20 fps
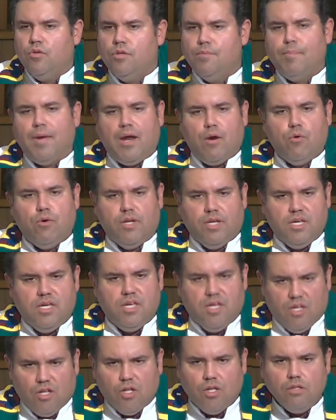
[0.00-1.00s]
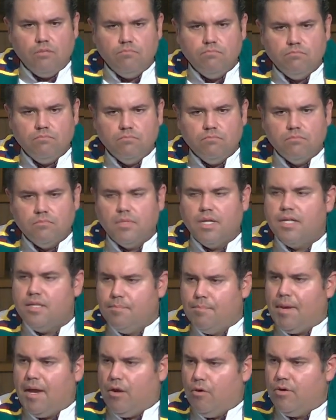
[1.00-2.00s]
the power to kill and the
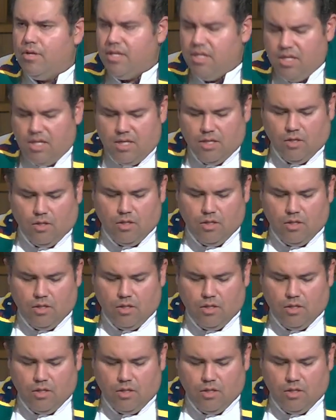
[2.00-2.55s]
power to heal.